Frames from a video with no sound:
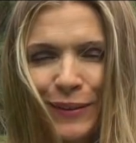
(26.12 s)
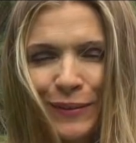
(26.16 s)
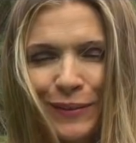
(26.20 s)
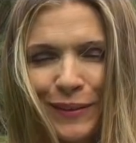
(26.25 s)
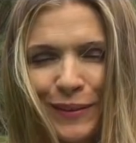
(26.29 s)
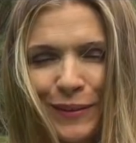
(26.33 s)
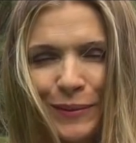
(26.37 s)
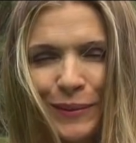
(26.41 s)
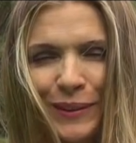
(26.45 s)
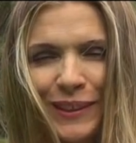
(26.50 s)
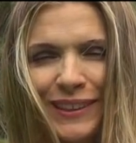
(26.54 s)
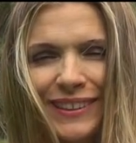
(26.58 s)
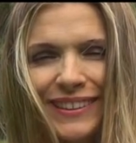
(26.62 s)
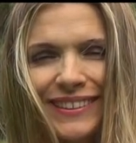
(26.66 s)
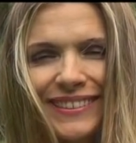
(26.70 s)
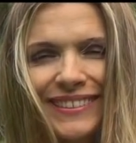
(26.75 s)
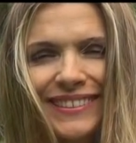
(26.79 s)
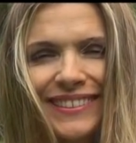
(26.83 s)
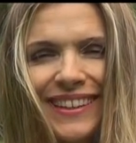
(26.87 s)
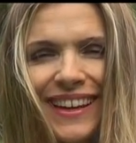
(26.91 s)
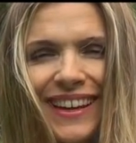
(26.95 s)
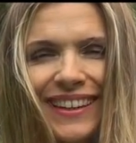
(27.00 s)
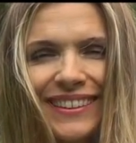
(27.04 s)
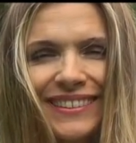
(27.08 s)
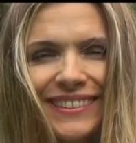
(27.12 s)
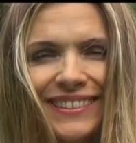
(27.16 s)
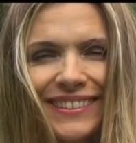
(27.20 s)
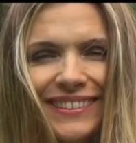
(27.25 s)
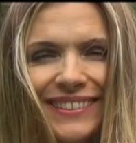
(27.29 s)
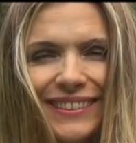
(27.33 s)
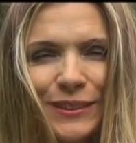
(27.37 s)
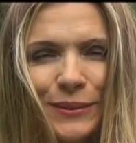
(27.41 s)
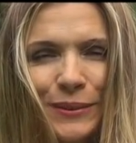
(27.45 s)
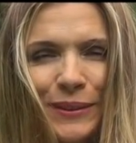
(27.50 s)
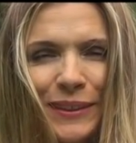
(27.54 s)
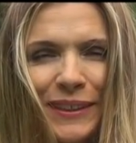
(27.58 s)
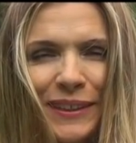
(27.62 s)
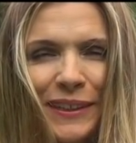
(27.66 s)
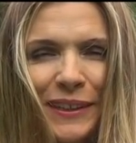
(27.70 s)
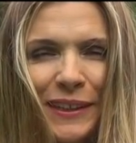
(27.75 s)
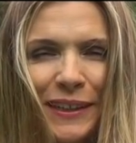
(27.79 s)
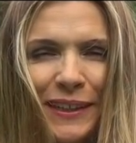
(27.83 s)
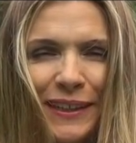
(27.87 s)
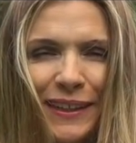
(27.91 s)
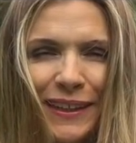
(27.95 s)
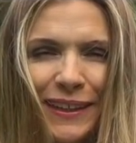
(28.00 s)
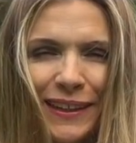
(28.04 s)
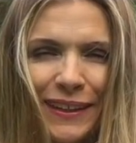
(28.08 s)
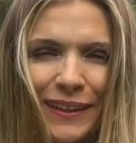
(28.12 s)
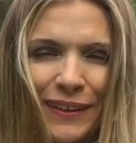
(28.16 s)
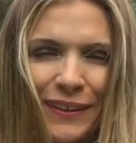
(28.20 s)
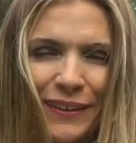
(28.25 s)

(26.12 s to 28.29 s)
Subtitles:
for the week that starts at the 28th